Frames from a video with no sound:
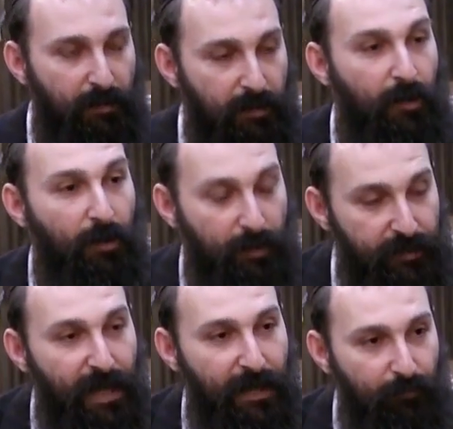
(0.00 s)
no,
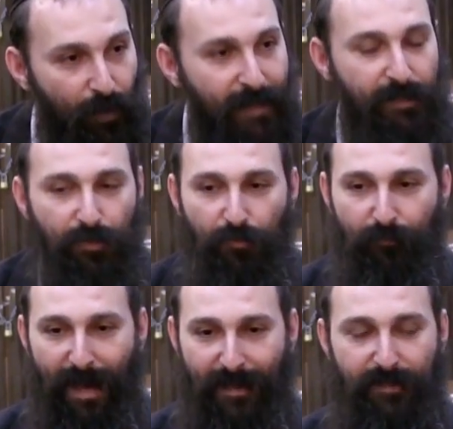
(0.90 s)
and then once you
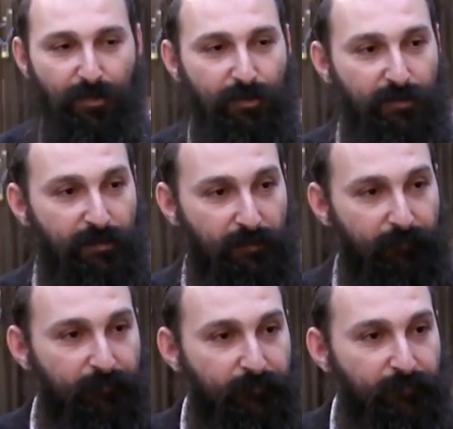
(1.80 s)
mastered,
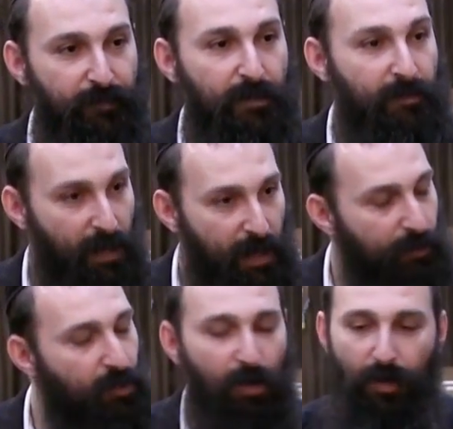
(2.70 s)
yeah,
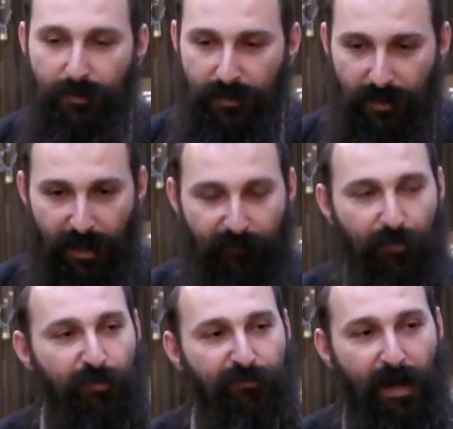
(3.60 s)
you constantly have
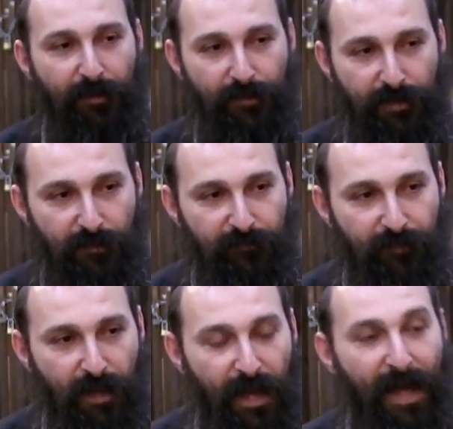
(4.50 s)
to refine
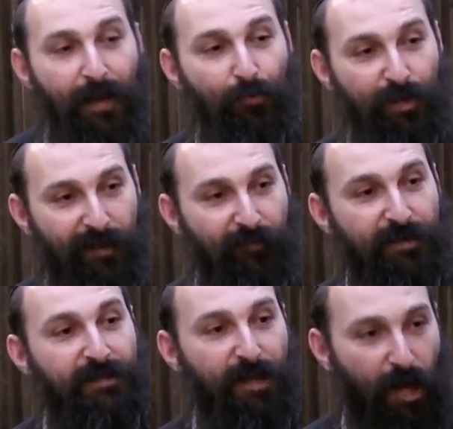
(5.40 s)
yourself. And whatever
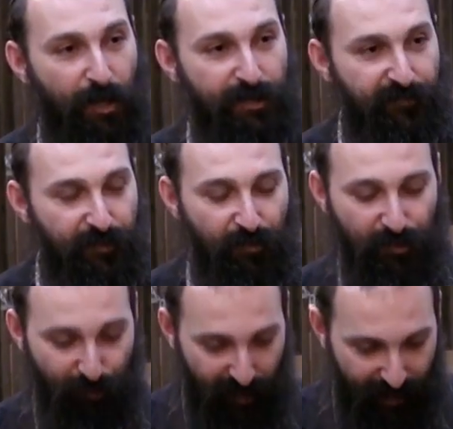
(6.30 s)
is the hardest for you,
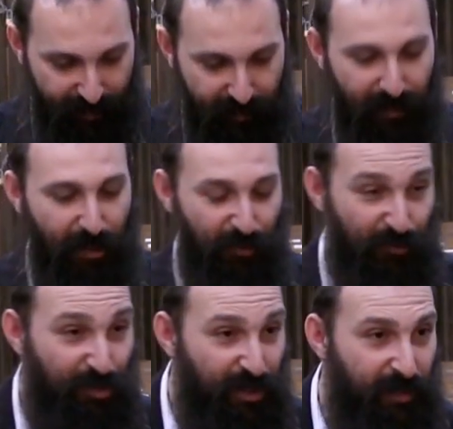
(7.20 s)
you're lazy,
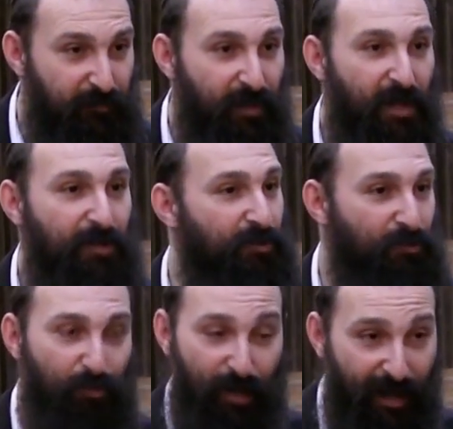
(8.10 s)
you're cheap,
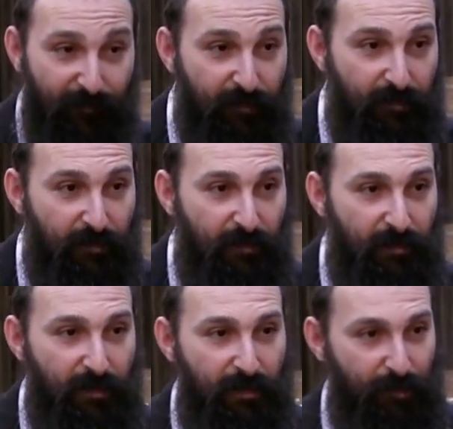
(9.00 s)
you're whatever.
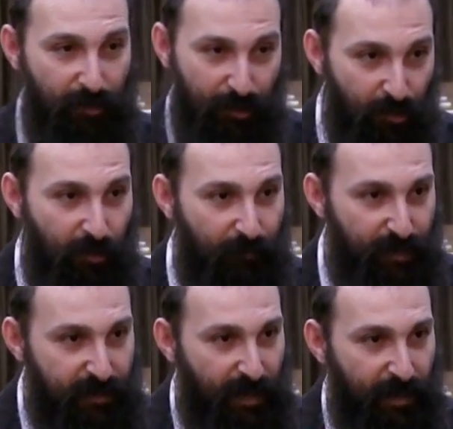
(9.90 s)
Not you. I'm
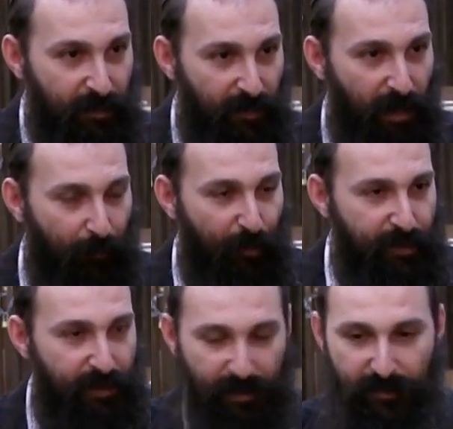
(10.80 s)
just saying no, a
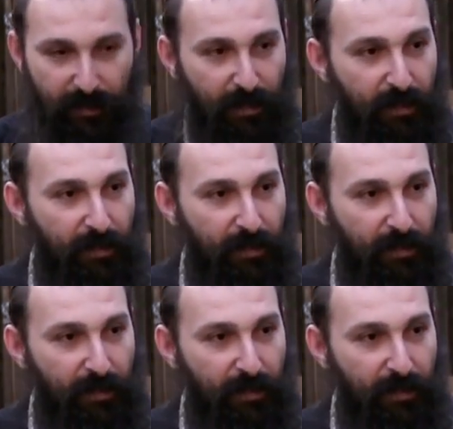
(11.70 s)
person is